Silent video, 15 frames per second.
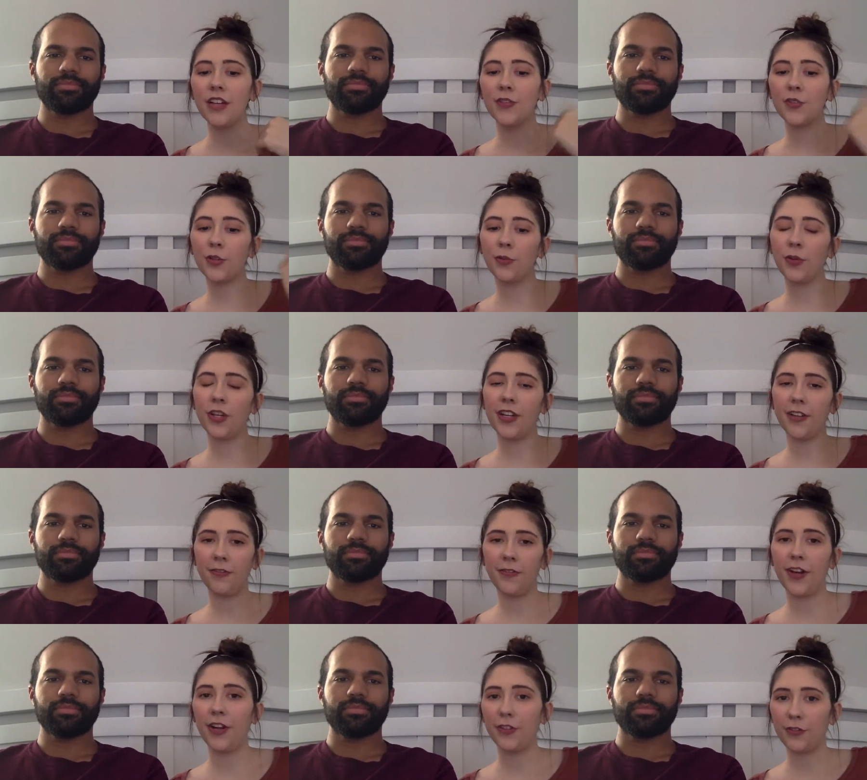Speaker 1: so we
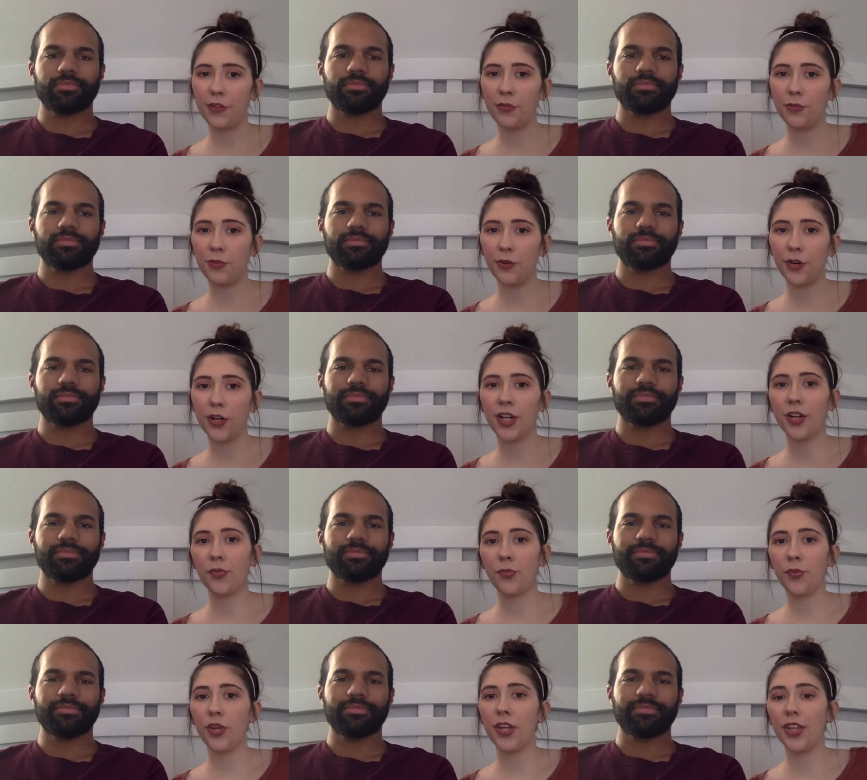found a few more.
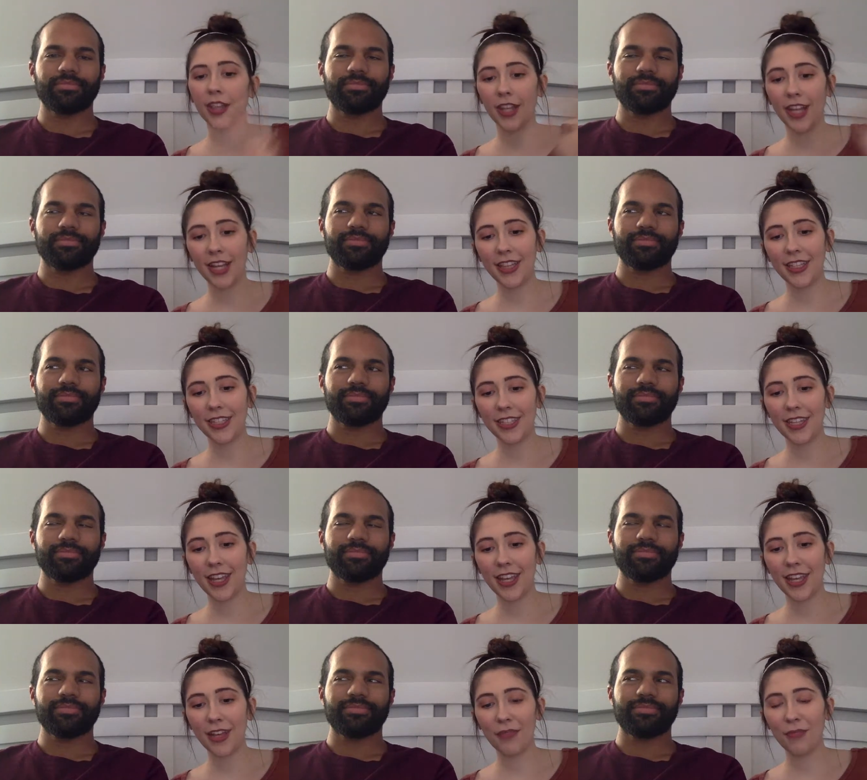We like this
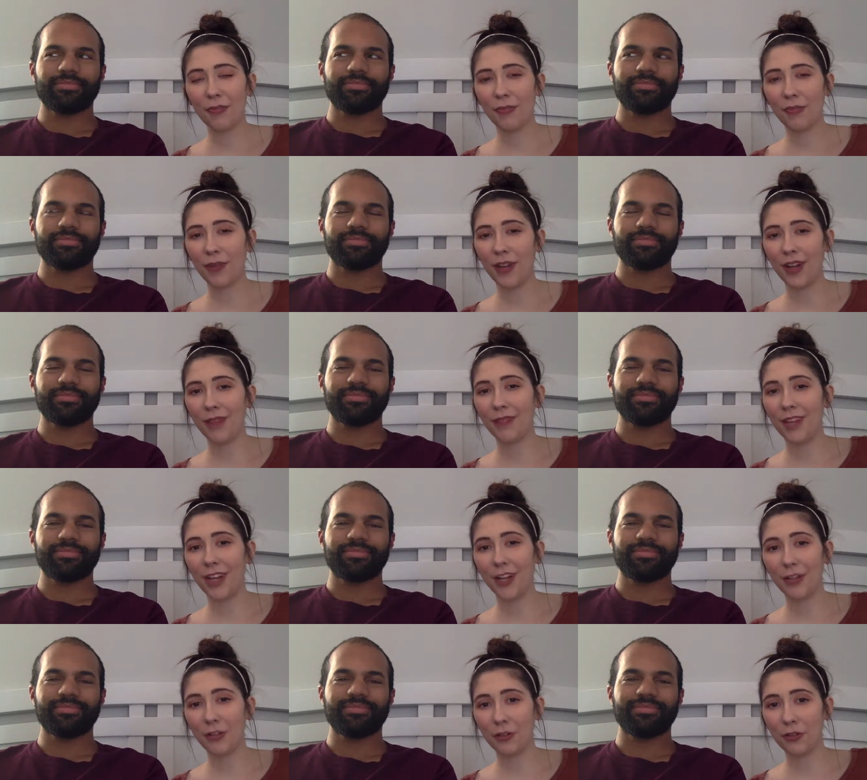name, but I'm not
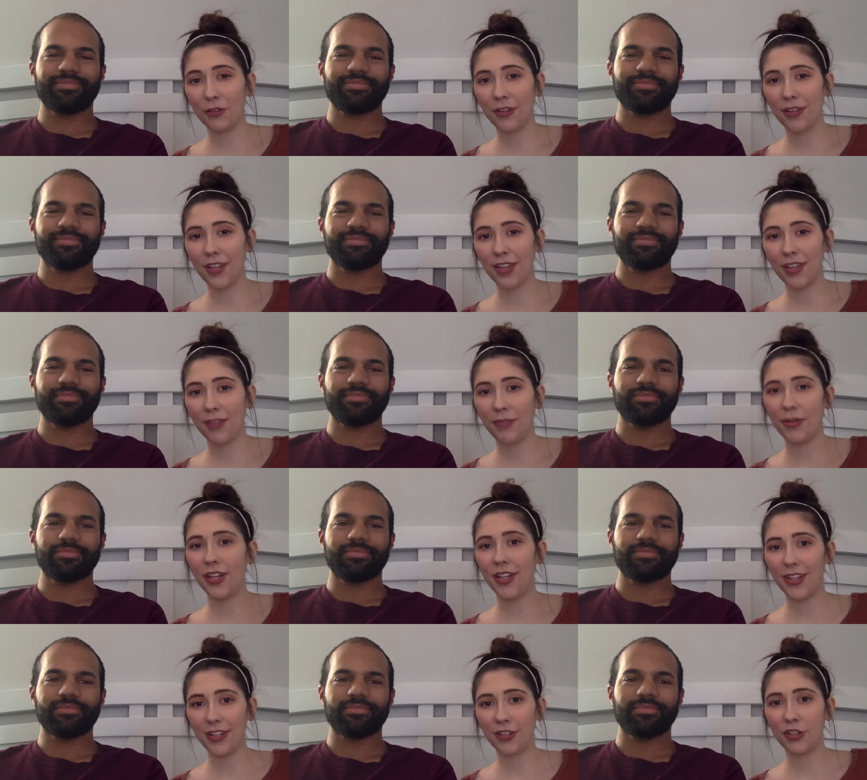sold on it, but it
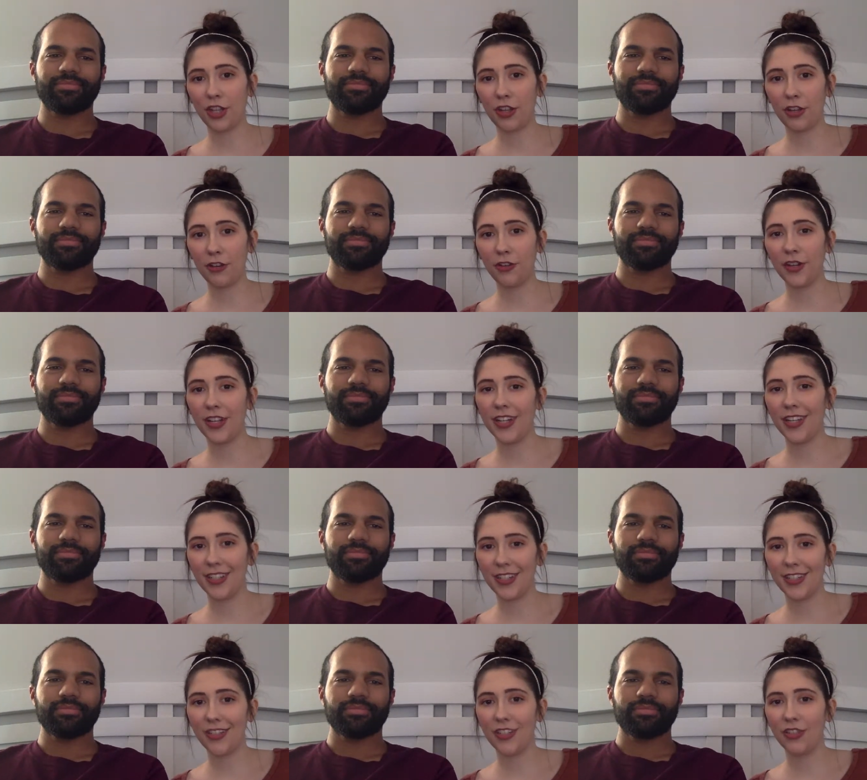is cute and it is
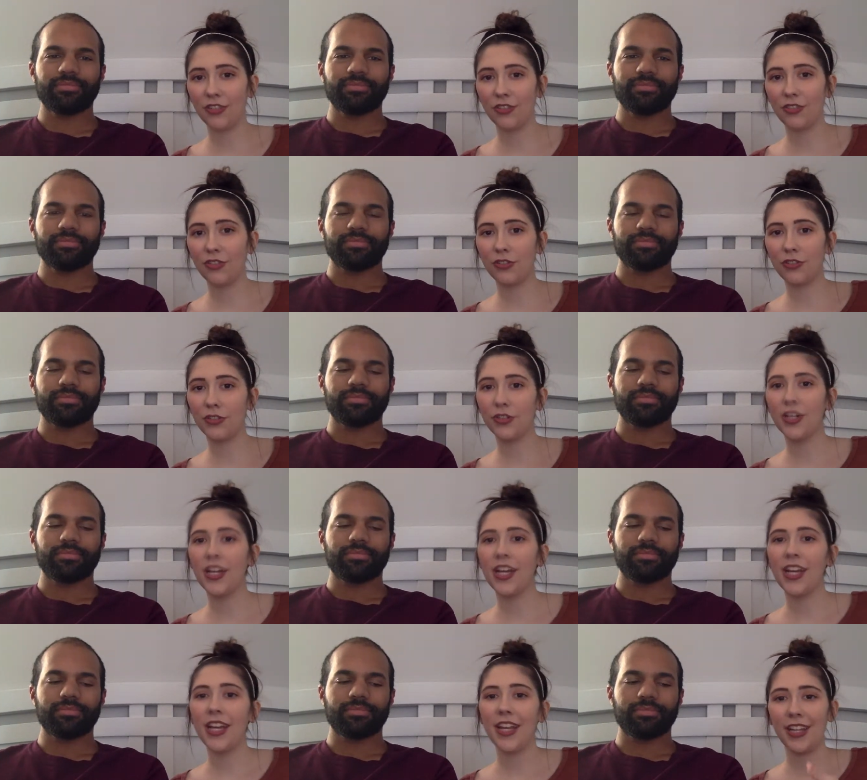gender neutral,
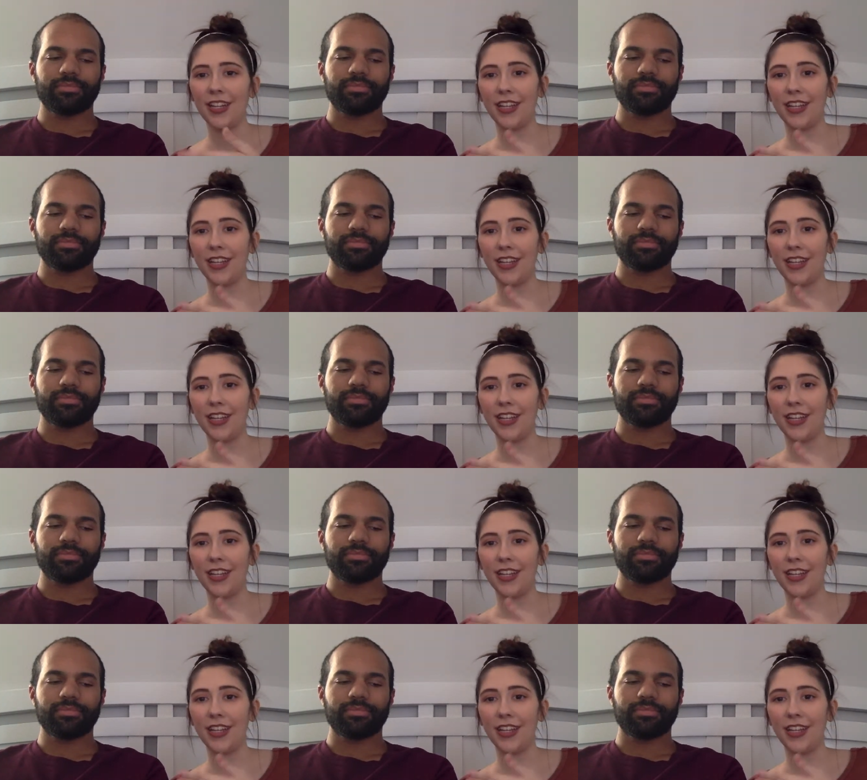and